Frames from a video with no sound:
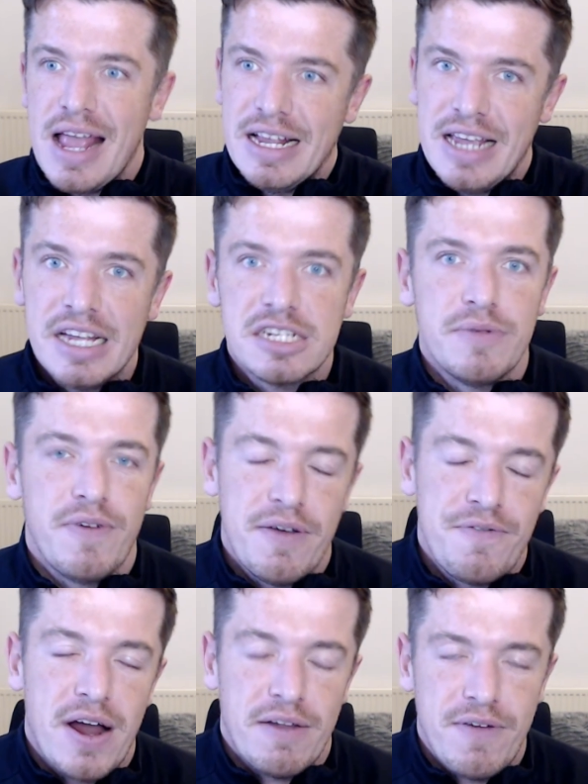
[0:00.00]
He's
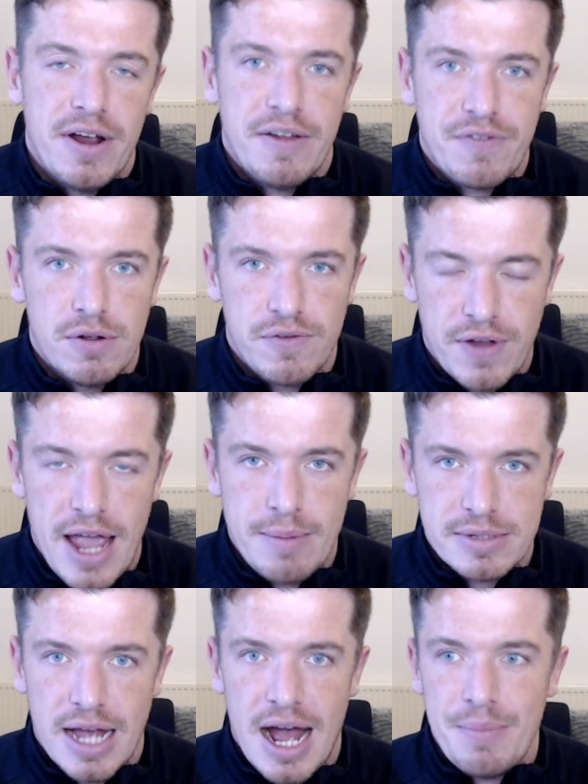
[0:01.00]
going to find it very difficult for
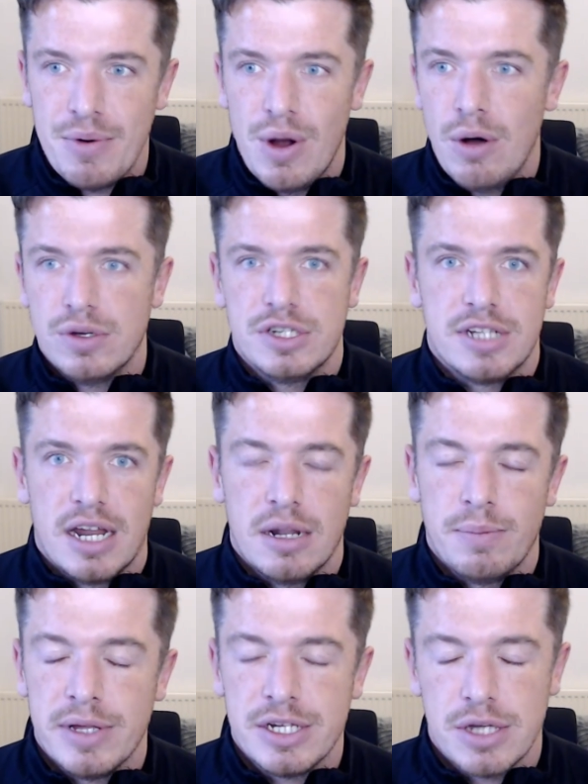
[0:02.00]
game time,
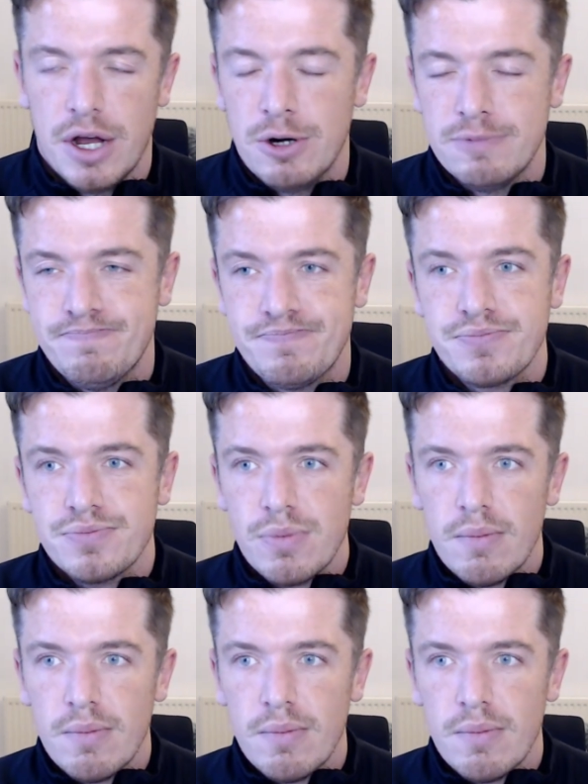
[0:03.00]
understandably. So